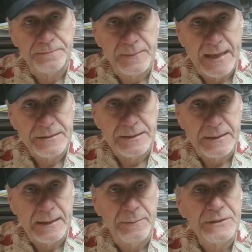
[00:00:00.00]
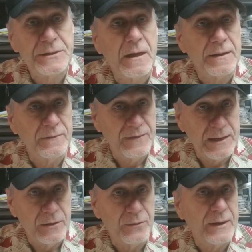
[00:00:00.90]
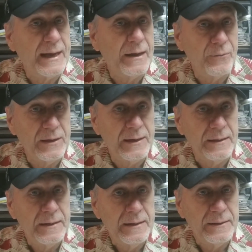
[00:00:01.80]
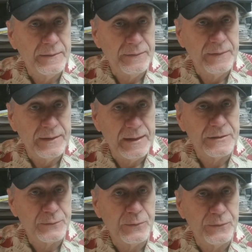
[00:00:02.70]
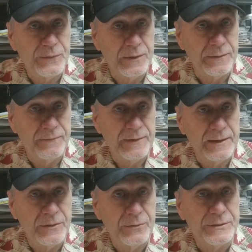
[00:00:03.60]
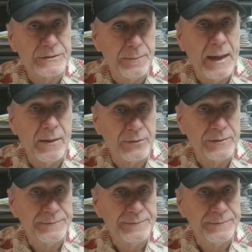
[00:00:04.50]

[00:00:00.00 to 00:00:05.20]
that's it. Let me start the video that this video is about.